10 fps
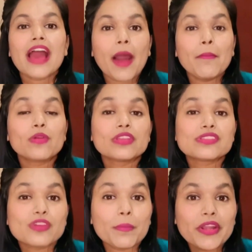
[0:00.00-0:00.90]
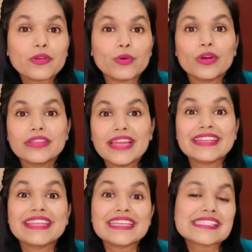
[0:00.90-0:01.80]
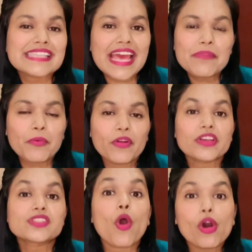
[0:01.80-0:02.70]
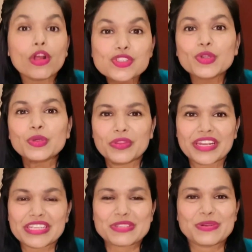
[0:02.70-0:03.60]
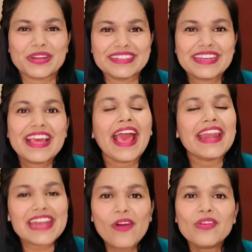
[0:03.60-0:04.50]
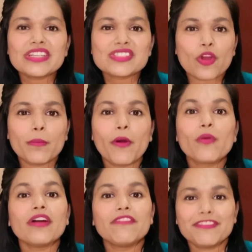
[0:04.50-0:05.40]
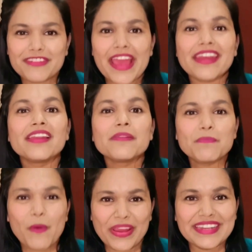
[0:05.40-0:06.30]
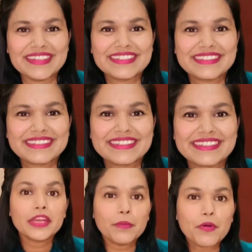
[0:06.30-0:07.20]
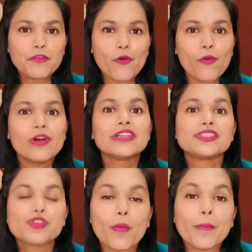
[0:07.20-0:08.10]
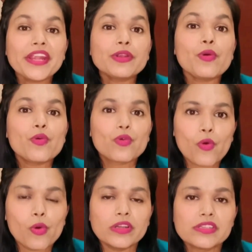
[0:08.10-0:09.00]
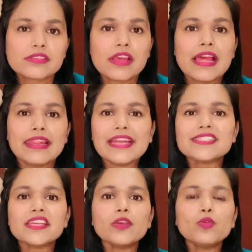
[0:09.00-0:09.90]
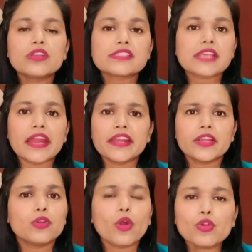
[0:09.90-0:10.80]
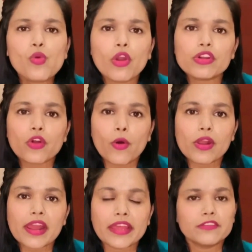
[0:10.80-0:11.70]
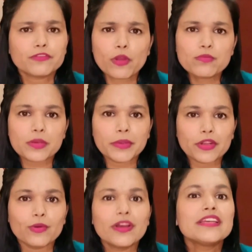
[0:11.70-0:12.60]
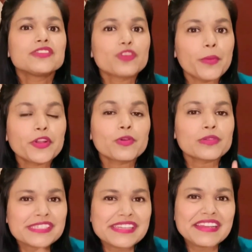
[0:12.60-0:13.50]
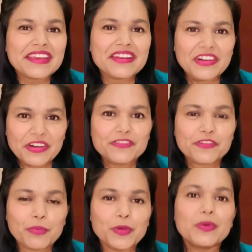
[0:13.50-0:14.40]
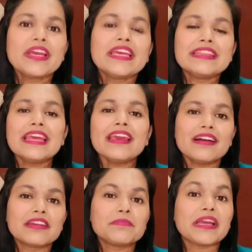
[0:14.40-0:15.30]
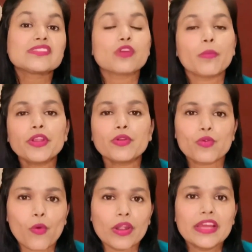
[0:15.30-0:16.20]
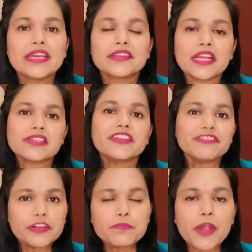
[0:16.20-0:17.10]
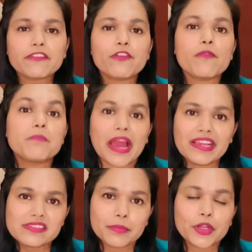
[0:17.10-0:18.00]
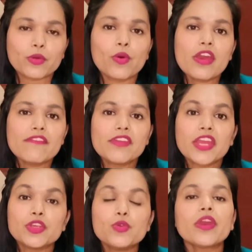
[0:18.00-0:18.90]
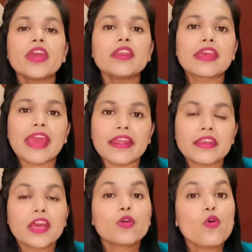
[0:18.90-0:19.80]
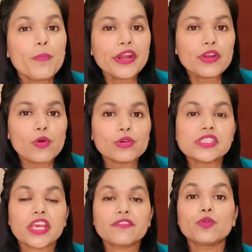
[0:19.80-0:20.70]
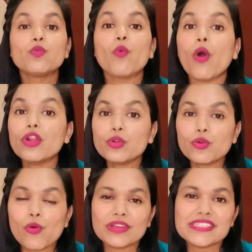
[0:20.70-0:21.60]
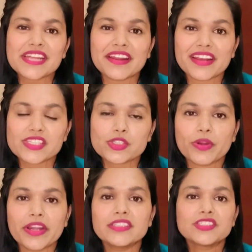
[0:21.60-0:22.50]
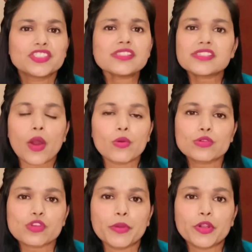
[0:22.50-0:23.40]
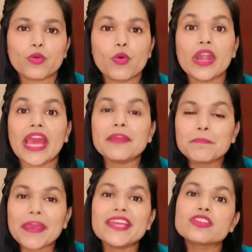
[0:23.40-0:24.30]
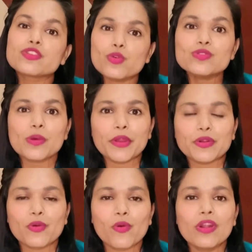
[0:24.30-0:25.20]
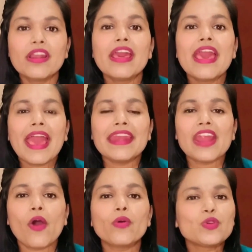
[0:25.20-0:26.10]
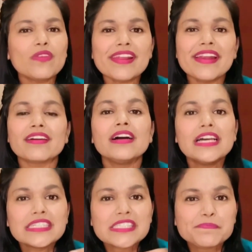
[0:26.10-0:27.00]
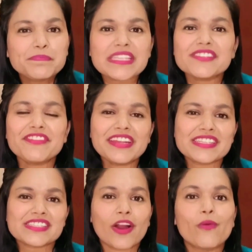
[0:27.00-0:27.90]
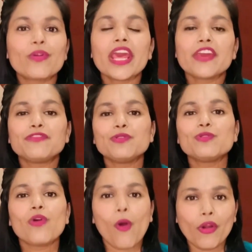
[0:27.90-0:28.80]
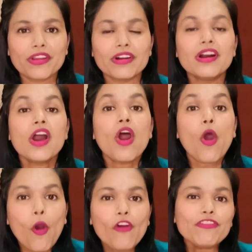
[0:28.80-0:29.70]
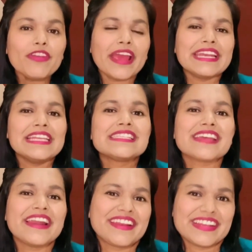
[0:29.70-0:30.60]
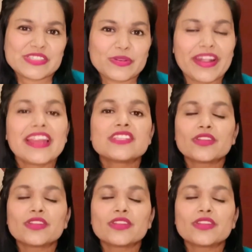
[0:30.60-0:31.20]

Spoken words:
About the Zomato that they sell products also to the restaurant. And now let's talk about our final point. Number 4, Zomato goals. Let's say you decided not to order online from Zomato. Zomato still can earn from you. They earn by Zomato Gold. That's a different platform by Zomato where you can get coupon codes. If you want to go inside a restaurant, just download Zomato Gold and pay through Zomato Gold. And now you will get a specific discount if you order offline inside a restaurant.